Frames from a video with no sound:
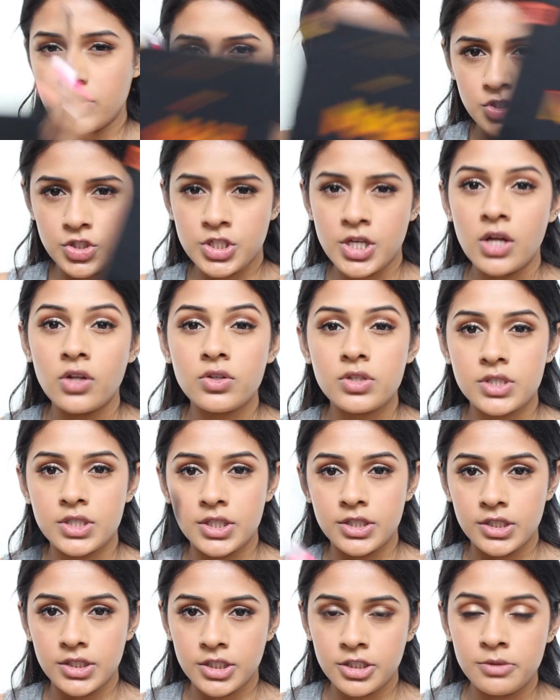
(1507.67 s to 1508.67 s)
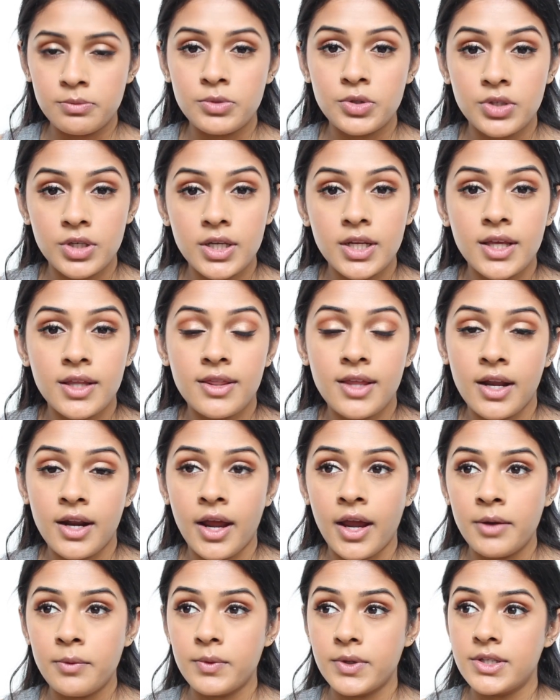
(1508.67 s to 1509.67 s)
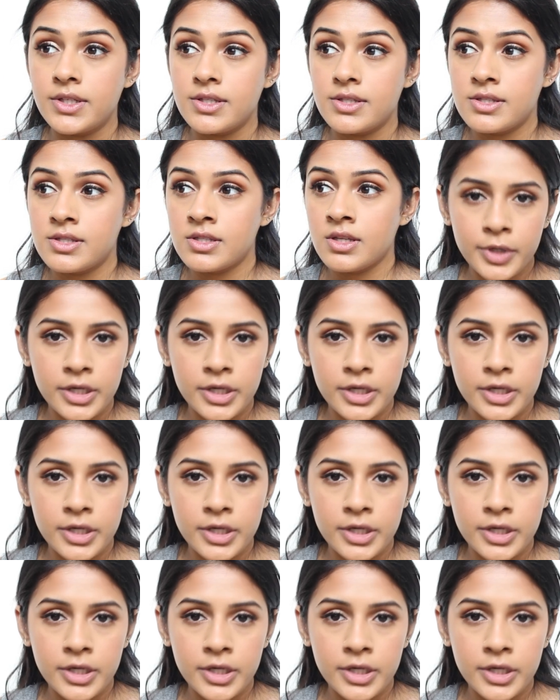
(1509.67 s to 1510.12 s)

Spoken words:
shelter community that I was